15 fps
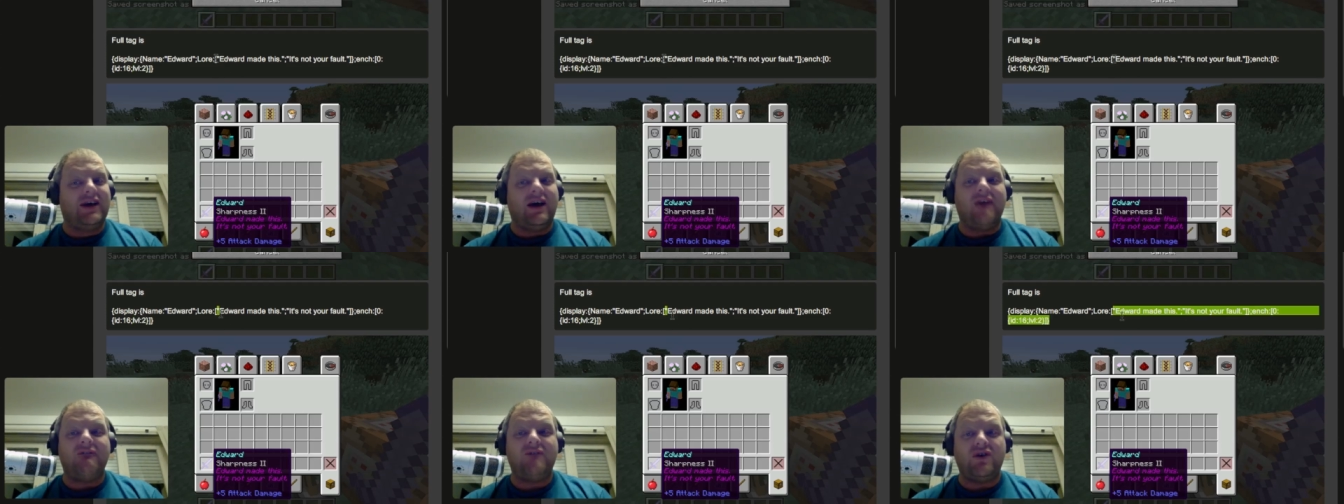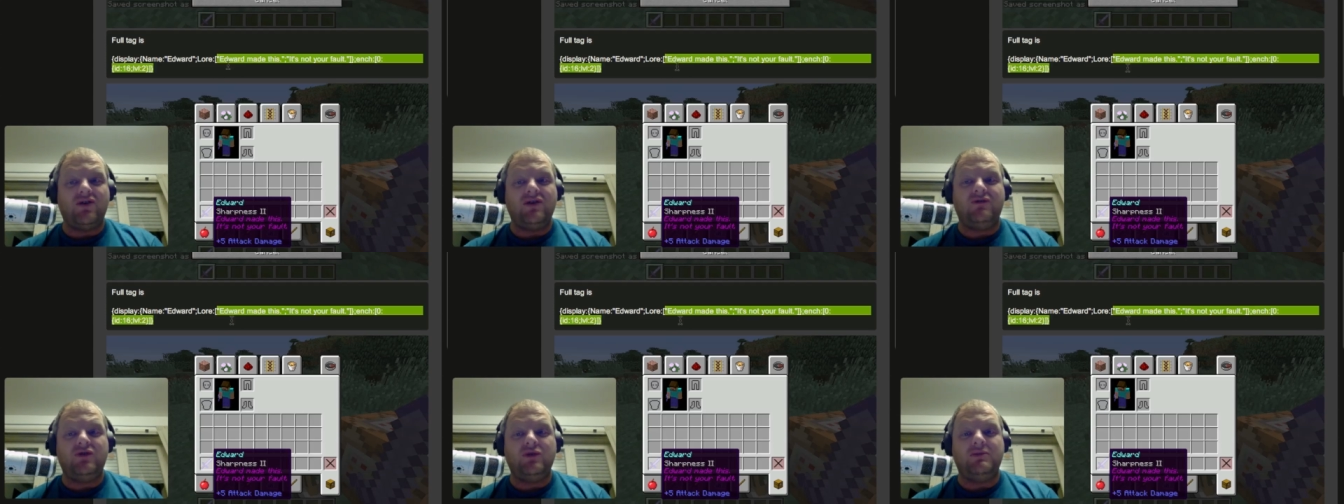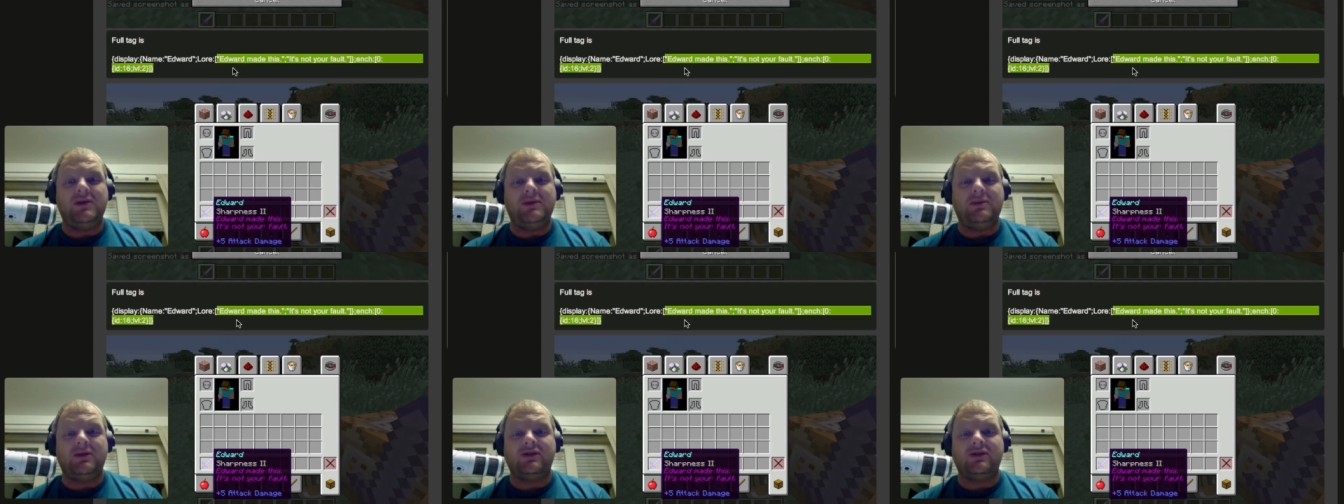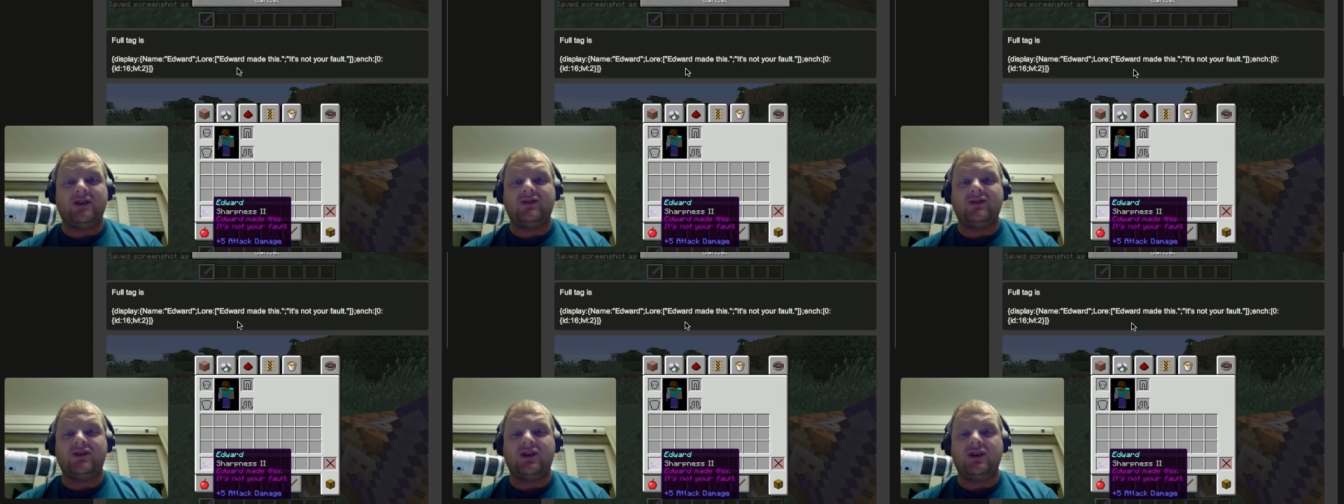very few people is
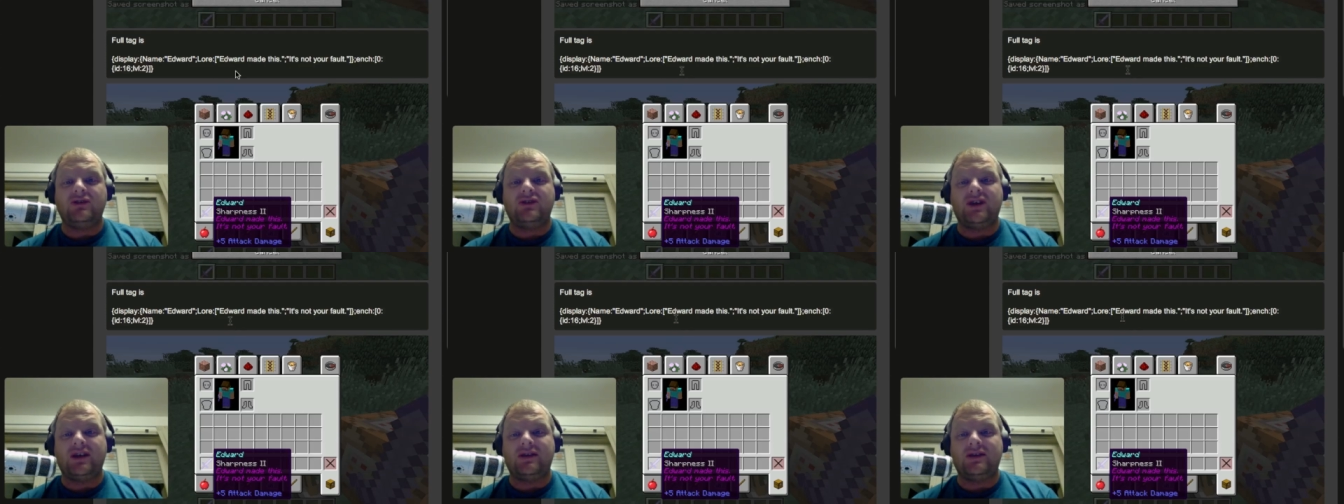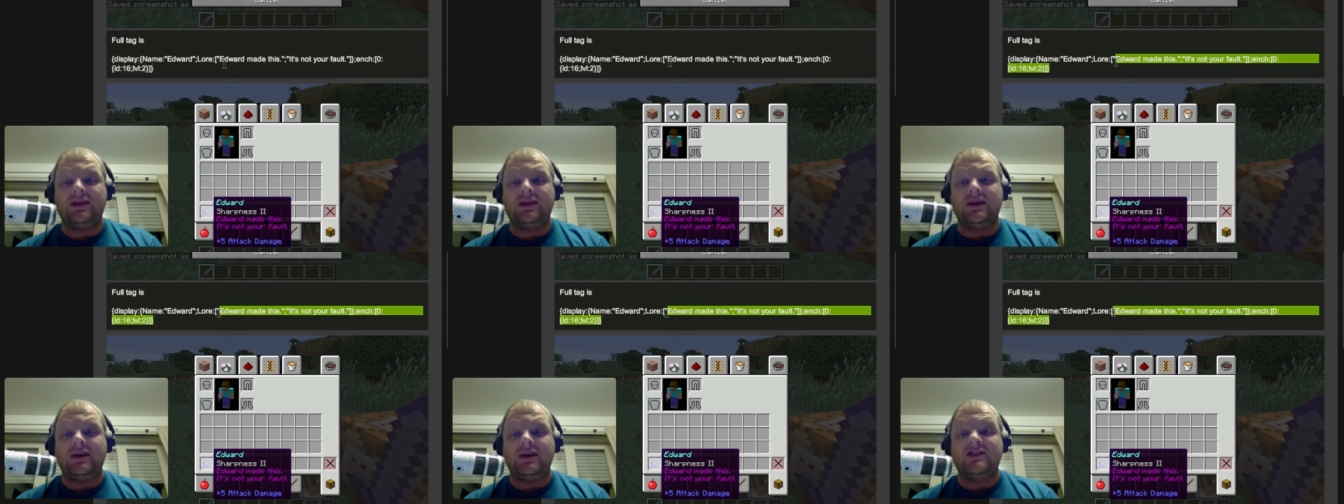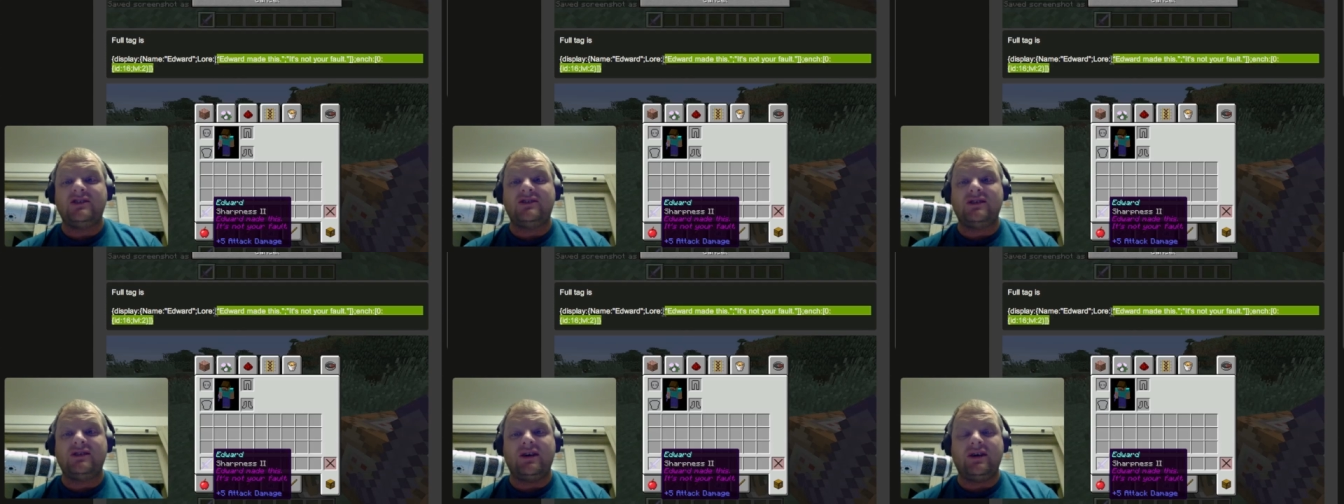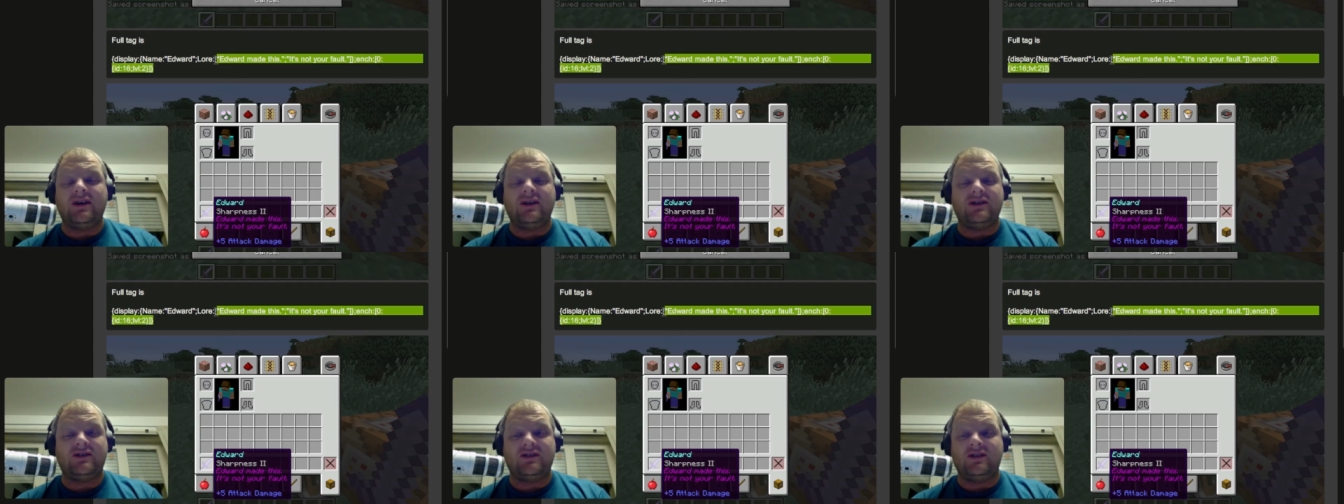actually going to get the
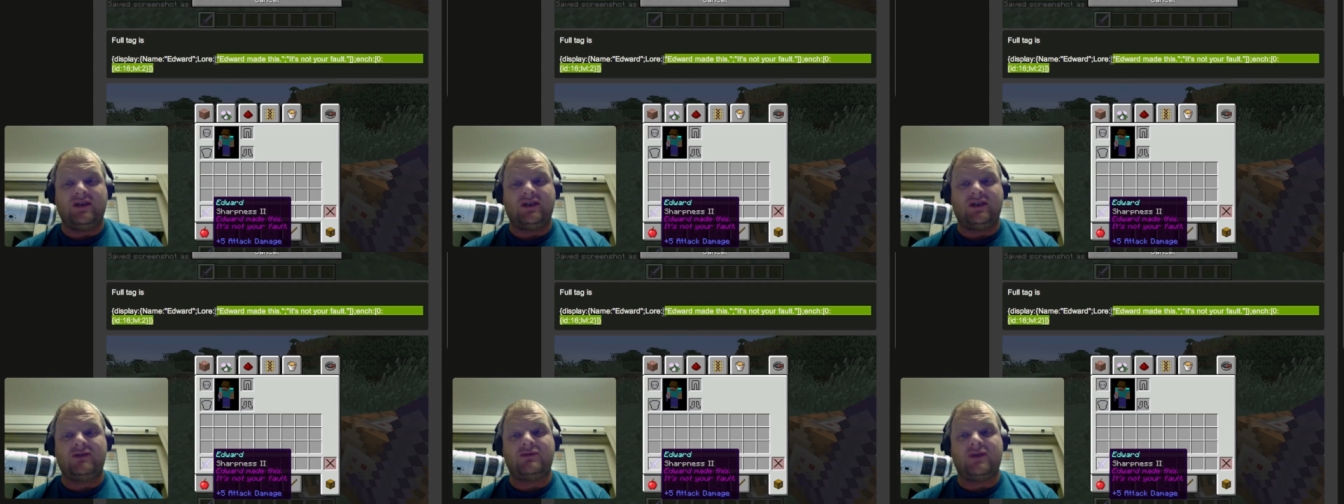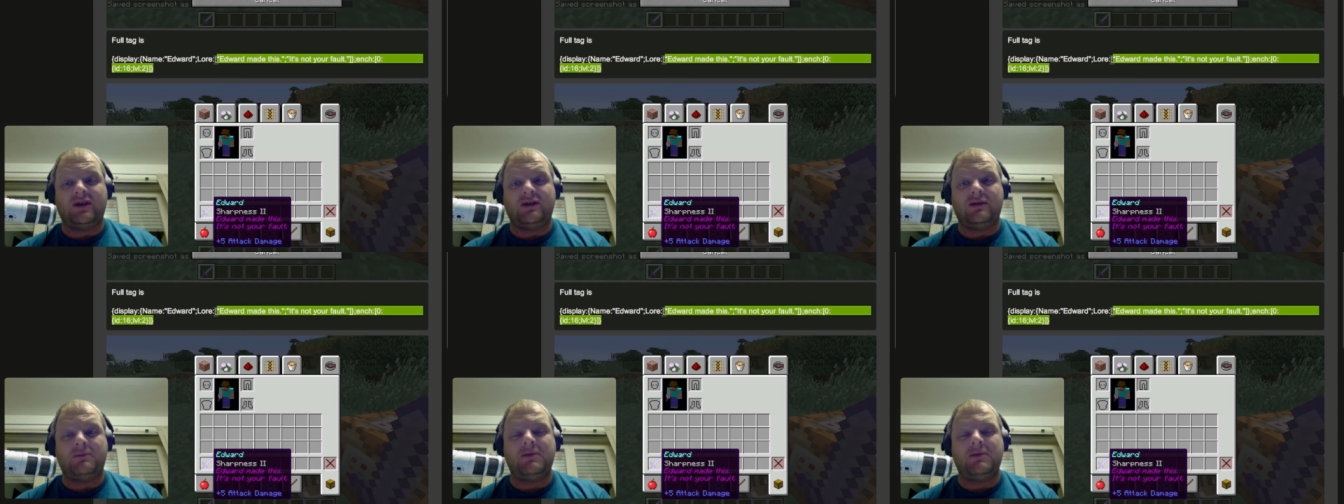syntax right.